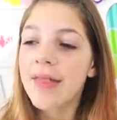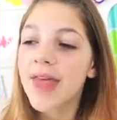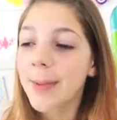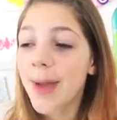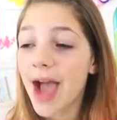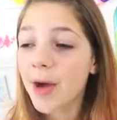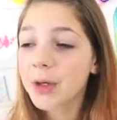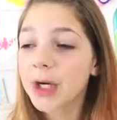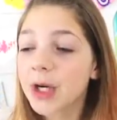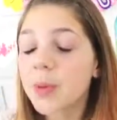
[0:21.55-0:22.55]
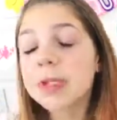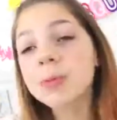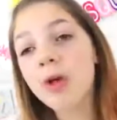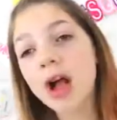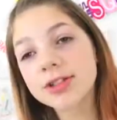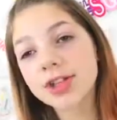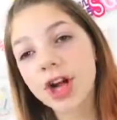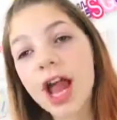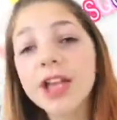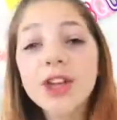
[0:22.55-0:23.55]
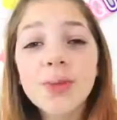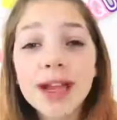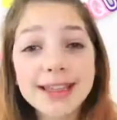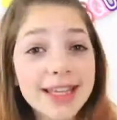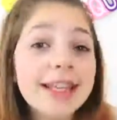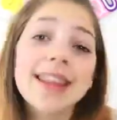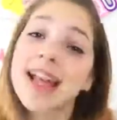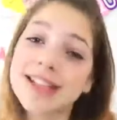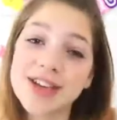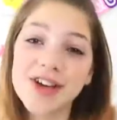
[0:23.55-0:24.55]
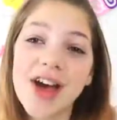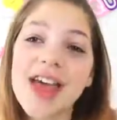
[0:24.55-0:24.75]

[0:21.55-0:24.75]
that powder was bronzer, and you might think that too,